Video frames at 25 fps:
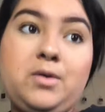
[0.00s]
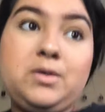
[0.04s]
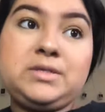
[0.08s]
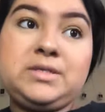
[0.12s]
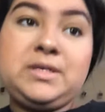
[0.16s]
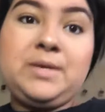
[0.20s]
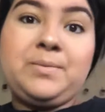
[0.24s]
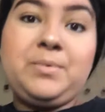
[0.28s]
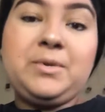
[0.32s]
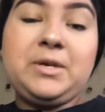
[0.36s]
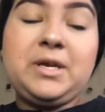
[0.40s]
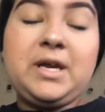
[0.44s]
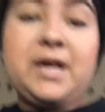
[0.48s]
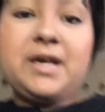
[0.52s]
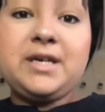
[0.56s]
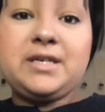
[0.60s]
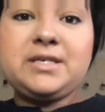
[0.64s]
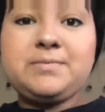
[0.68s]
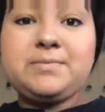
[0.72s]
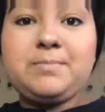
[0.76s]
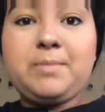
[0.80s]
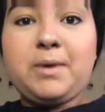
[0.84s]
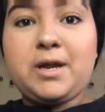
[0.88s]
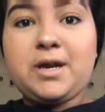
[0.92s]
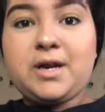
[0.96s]
what's up you
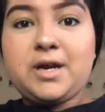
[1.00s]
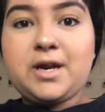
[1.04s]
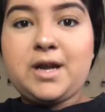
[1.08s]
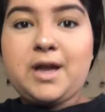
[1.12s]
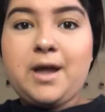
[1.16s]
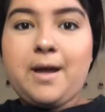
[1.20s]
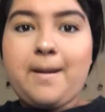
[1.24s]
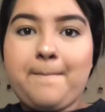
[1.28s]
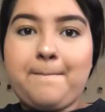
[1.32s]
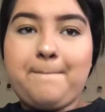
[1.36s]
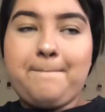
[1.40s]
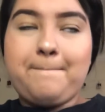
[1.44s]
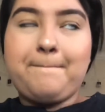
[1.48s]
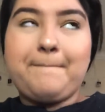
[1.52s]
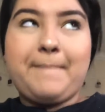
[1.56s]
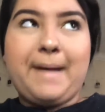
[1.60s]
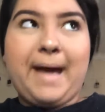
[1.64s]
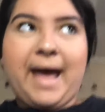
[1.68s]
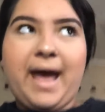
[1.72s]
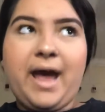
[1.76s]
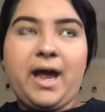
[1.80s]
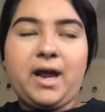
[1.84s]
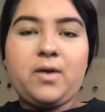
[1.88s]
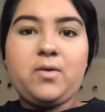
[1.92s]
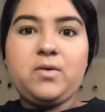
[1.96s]
guys? Buttercup
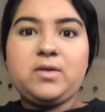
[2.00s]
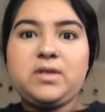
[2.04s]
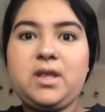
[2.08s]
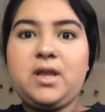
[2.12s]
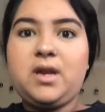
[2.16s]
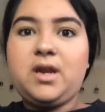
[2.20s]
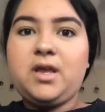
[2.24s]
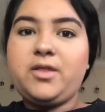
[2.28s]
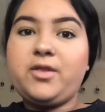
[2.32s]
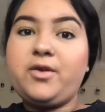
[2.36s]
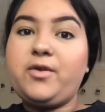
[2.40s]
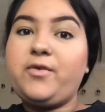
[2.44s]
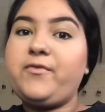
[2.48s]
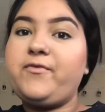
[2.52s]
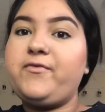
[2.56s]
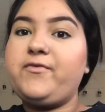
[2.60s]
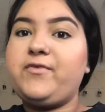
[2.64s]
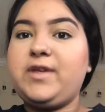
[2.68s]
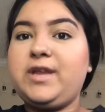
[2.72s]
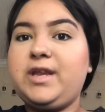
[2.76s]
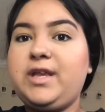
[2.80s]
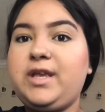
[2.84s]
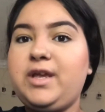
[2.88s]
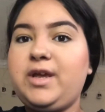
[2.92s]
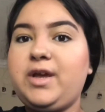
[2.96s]
back with another
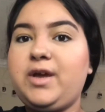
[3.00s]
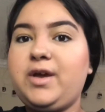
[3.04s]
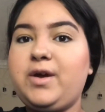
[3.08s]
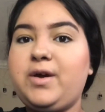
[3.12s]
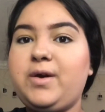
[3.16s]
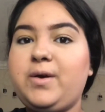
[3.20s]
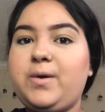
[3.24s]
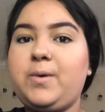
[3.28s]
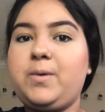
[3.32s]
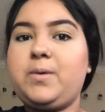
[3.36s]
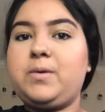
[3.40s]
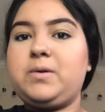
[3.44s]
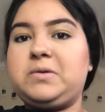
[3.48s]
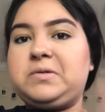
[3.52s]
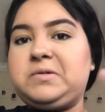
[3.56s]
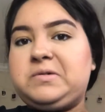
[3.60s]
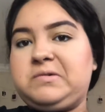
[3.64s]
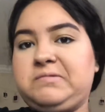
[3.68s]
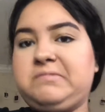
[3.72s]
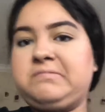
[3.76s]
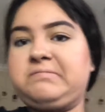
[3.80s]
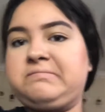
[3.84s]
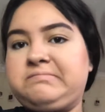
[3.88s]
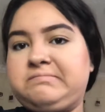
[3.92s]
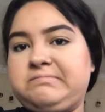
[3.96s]
video.
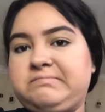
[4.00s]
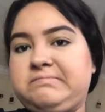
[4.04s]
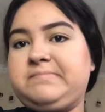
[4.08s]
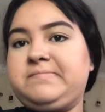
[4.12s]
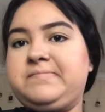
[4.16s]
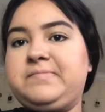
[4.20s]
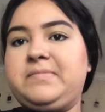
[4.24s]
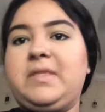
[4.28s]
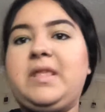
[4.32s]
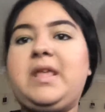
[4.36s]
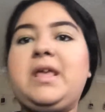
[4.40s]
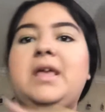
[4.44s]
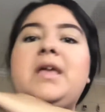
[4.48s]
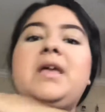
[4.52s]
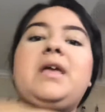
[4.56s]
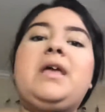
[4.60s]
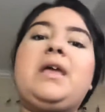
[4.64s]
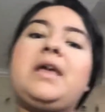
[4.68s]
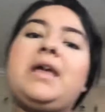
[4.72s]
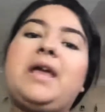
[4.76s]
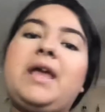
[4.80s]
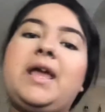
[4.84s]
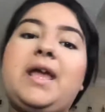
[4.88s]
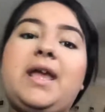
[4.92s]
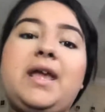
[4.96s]
Oof.
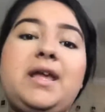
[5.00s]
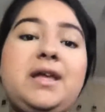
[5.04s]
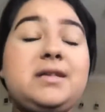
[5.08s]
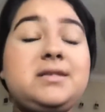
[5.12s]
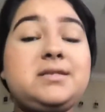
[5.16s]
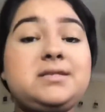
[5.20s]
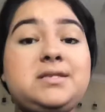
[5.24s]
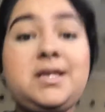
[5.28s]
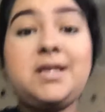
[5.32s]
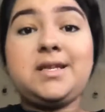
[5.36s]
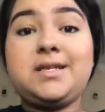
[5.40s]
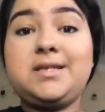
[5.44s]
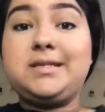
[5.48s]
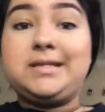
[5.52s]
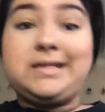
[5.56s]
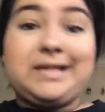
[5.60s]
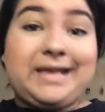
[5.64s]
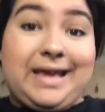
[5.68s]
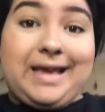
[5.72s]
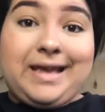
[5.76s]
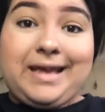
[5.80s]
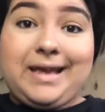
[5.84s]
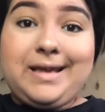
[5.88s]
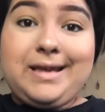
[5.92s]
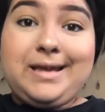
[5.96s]
And
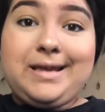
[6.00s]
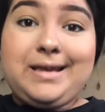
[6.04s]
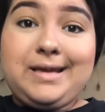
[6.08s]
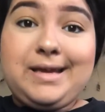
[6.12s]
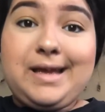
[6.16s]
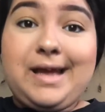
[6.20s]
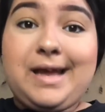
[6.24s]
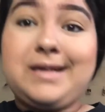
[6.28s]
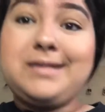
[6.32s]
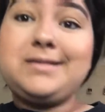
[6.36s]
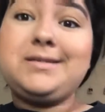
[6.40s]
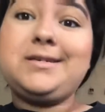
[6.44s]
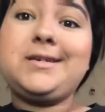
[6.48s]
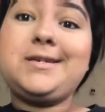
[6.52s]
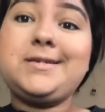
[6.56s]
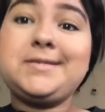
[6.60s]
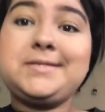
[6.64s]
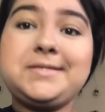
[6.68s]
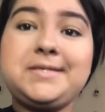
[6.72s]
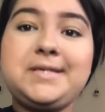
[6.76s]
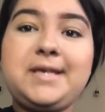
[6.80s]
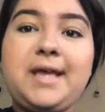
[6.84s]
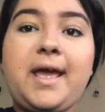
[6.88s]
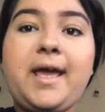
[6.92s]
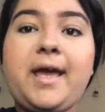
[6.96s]
today, as you can
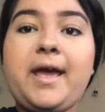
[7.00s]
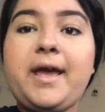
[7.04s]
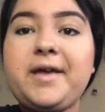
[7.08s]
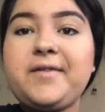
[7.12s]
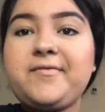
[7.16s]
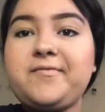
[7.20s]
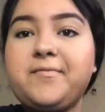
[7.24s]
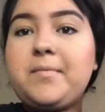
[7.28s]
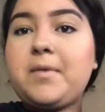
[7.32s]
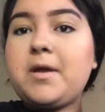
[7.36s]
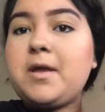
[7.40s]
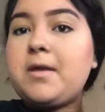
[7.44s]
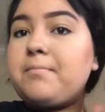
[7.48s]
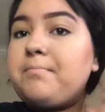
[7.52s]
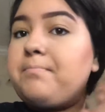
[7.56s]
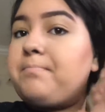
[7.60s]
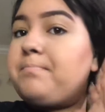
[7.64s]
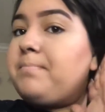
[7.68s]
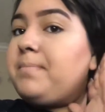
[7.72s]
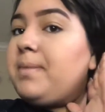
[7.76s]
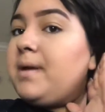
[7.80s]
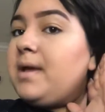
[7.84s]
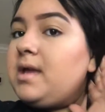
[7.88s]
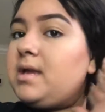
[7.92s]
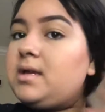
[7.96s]
see, I have my
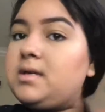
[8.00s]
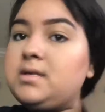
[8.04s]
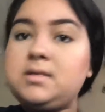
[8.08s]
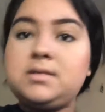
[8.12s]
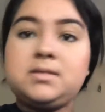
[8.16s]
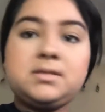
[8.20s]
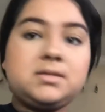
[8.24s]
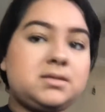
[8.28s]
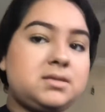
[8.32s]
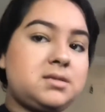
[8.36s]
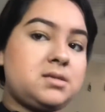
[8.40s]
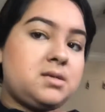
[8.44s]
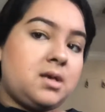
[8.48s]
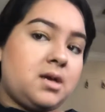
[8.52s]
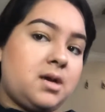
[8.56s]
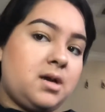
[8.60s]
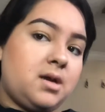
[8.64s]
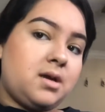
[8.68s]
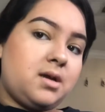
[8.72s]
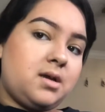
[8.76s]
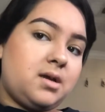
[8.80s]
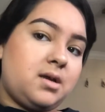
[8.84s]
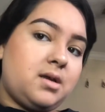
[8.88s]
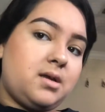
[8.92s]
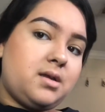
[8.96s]
base
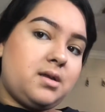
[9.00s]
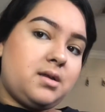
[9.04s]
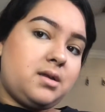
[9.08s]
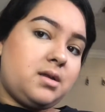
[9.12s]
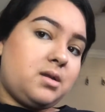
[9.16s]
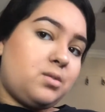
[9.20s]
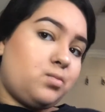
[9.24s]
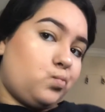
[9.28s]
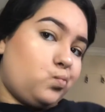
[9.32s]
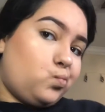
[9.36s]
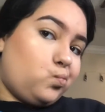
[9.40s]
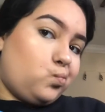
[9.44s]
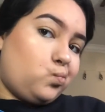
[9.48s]
done.